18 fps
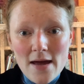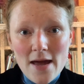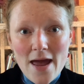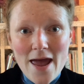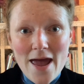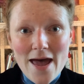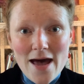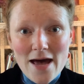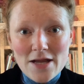
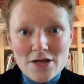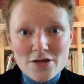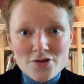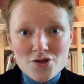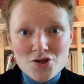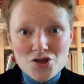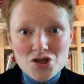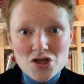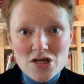And
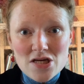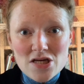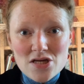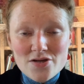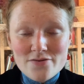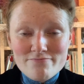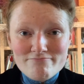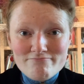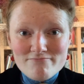
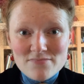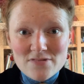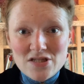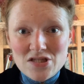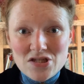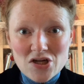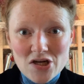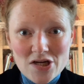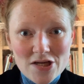she
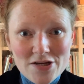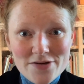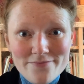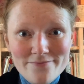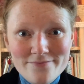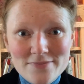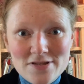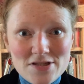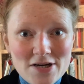started
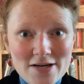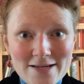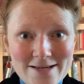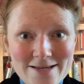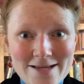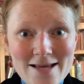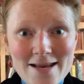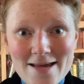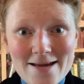started
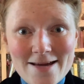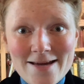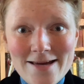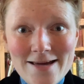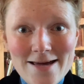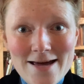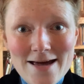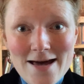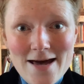knitting.
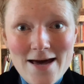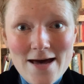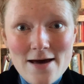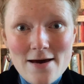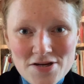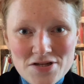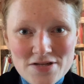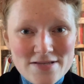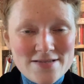
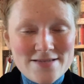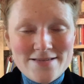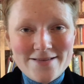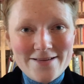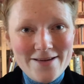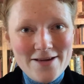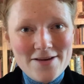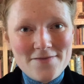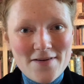She's
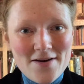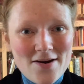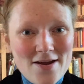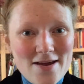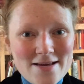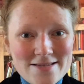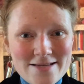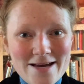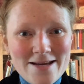very
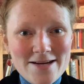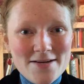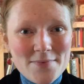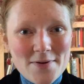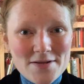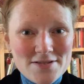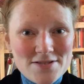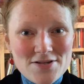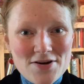excited
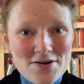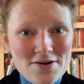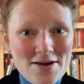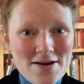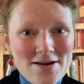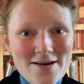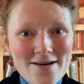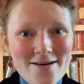about starring